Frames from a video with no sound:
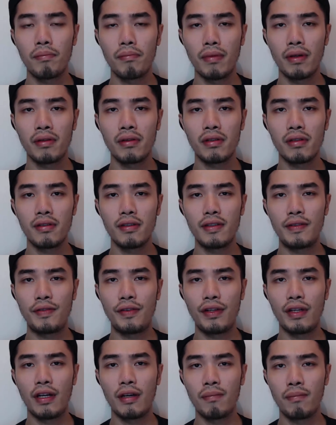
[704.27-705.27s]
mentally
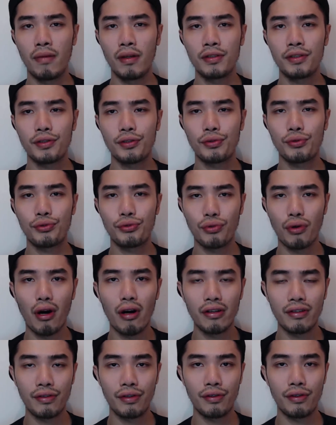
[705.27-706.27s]
we are much
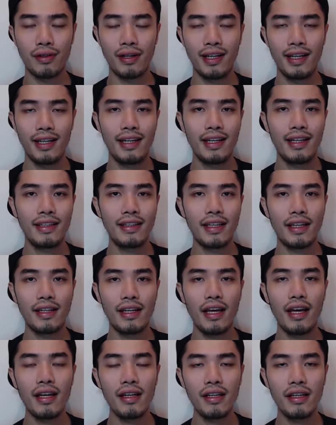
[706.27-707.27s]
stronger than
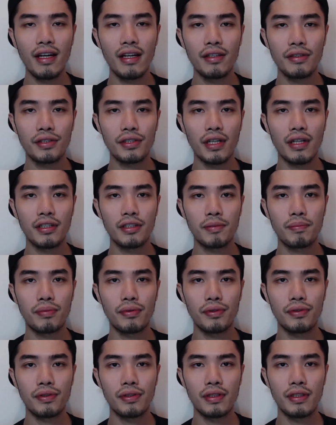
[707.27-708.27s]
any other Chinese
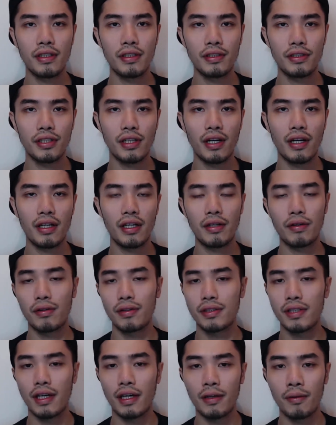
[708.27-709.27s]
person in China or
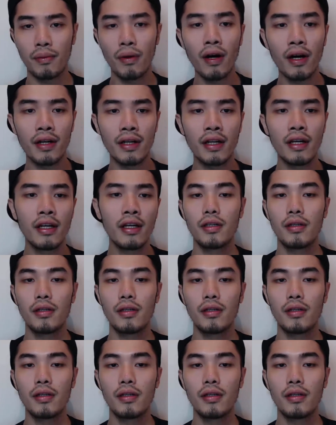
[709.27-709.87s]
Taiwan.